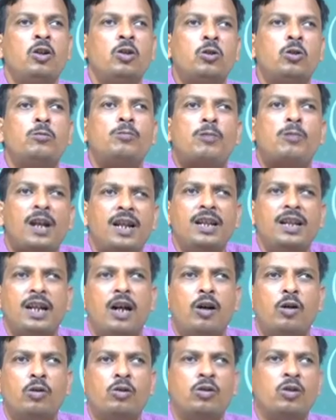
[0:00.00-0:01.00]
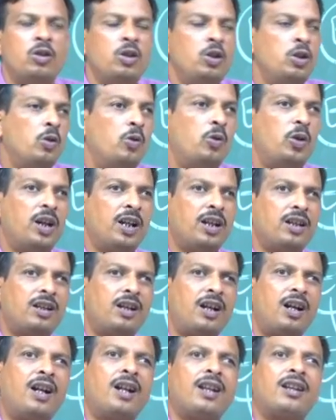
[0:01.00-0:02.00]
to find out
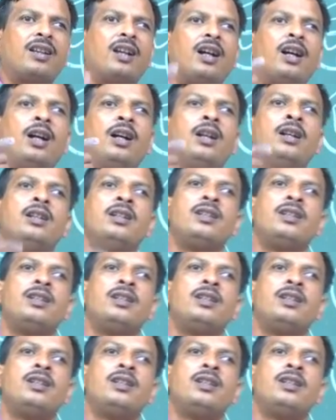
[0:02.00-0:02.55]
whether the